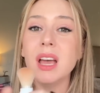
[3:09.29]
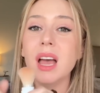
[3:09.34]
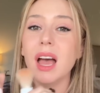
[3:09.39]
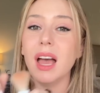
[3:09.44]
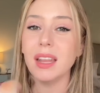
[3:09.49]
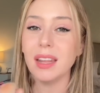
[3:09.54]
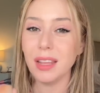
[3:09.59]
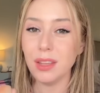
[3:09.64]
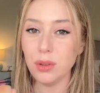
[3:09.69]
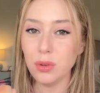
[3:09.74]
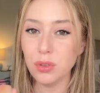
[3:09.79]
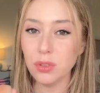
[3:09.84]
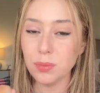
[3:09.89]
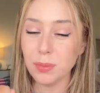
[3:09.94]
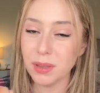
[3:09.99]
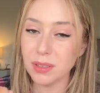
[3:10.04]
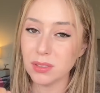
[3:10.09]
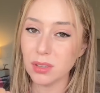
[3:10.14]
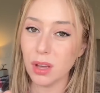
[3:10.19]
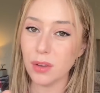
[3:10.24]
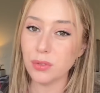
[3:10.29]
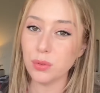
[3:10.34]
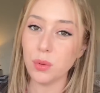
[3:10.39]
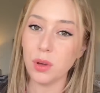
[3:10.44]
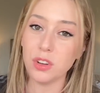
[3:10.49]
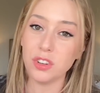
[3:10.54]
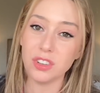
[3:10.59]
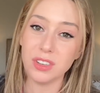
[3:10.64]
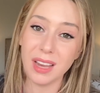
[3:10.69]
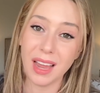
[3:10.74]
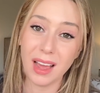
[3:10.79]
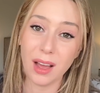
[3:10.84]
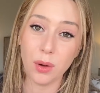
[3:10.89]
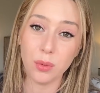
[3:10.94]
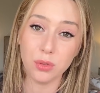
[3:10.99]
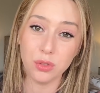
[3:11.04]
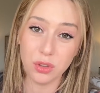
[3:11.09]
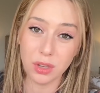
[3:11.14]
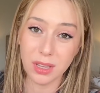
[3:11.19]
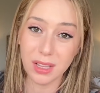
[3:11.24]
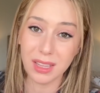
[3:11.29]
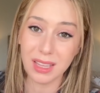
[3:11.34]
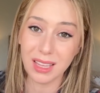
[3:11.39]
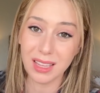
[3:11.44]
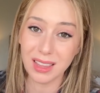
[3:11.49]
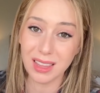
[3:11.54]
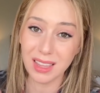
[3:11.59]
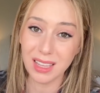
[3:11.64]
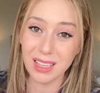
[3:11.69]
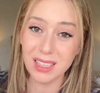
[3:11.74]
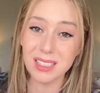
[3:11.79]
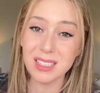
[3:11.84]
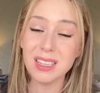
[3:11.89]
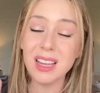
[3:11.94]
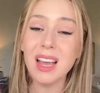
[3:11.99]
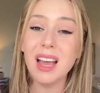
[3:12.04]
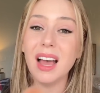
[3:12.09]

and I use my soft wash now to clean this,